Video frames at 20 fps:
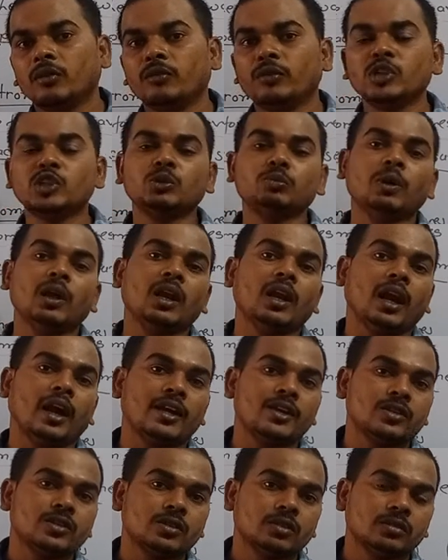visible
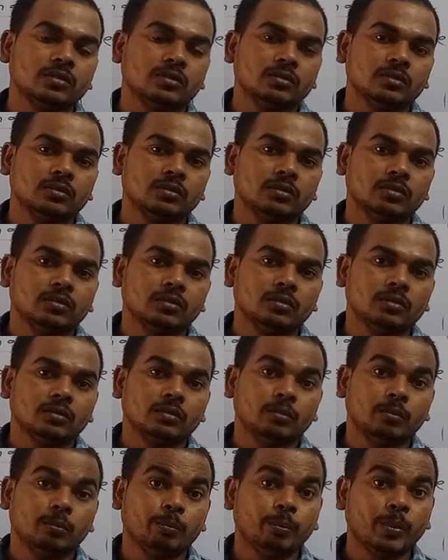light,
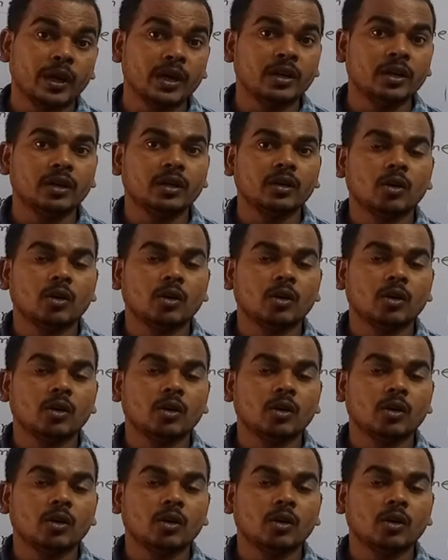but